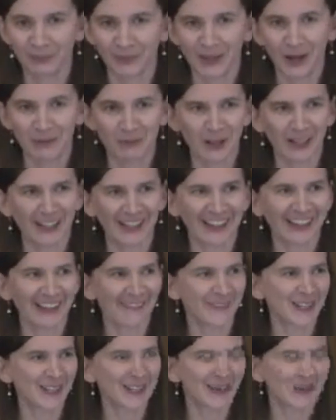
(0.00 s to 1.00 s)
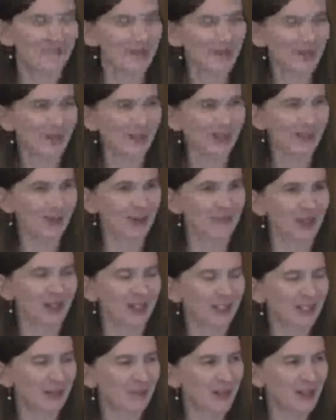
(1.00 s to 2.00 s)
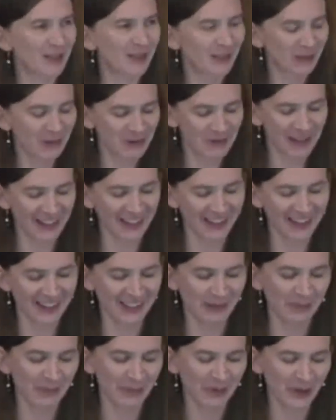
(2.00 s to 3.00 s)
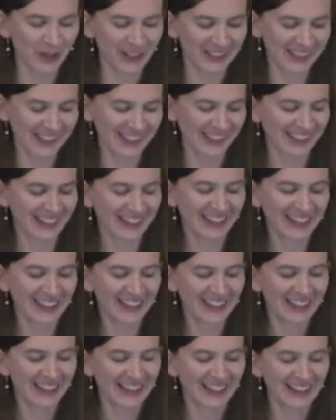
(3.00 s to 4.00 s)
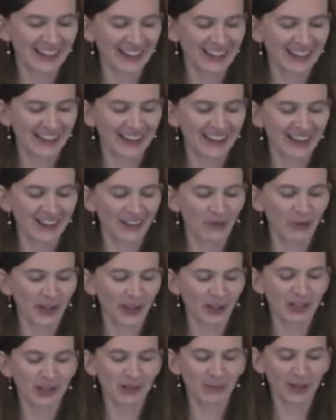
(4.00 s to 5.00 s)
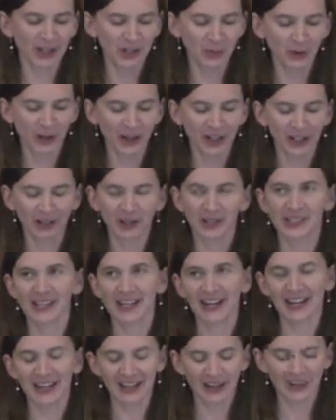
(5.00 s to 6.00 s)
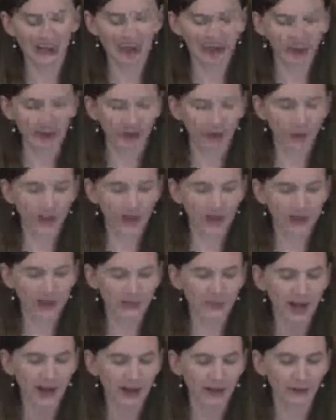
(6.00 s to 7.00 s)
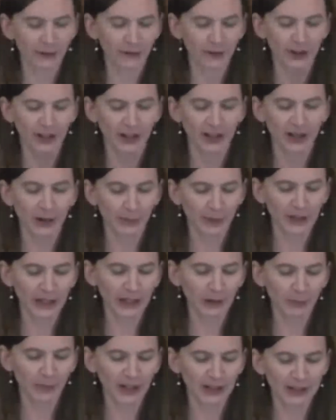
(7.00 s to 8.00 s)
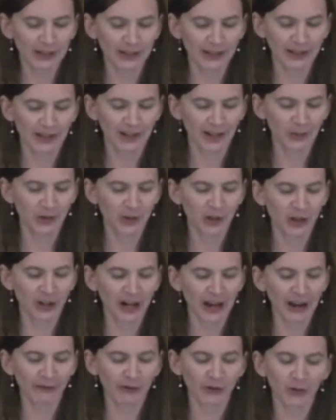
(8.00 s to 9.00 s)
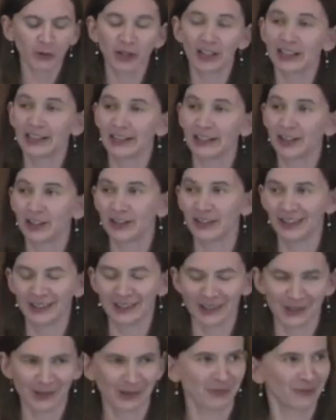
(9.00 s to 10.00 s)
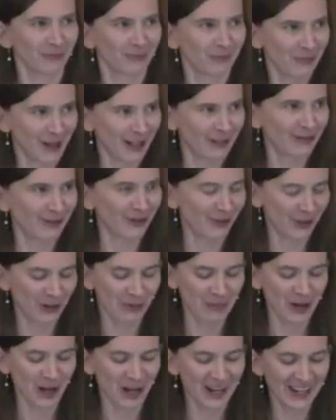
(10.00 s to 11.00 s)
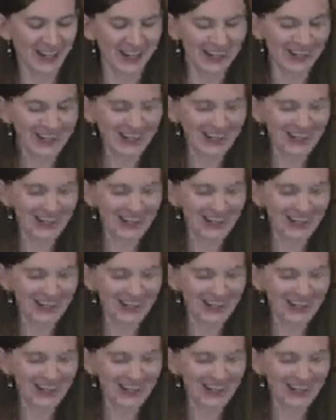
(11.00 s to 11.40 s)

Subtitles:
I'm running out of time here, so I'm going to speed through my last points. While there is much more I could say about Awake's model for accompaniment, I'm sure everyone here is ready for a break.